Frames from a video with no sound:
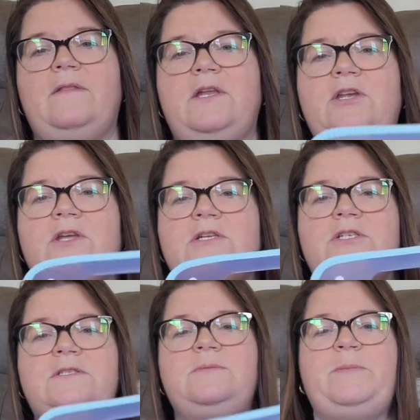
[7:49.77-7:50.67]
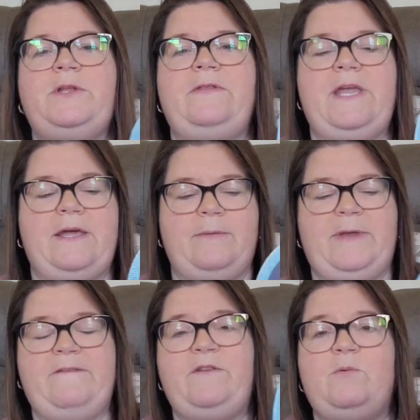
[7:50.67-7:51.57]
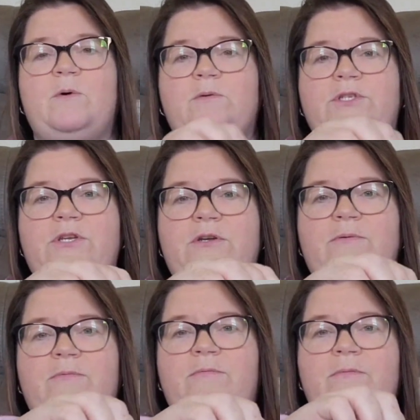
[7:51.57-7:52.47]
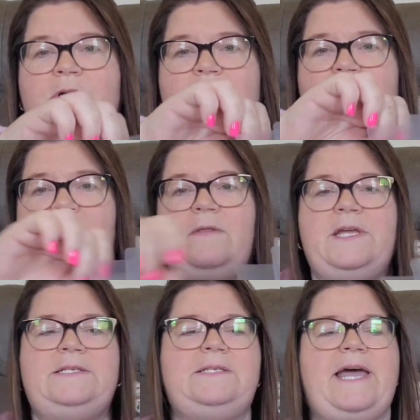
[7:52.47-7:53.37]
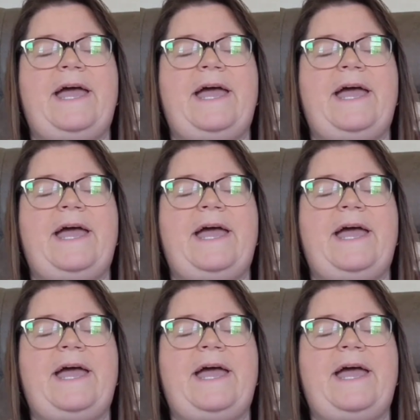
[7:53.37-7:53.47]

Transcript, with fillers: and then you can just put them if you want to on these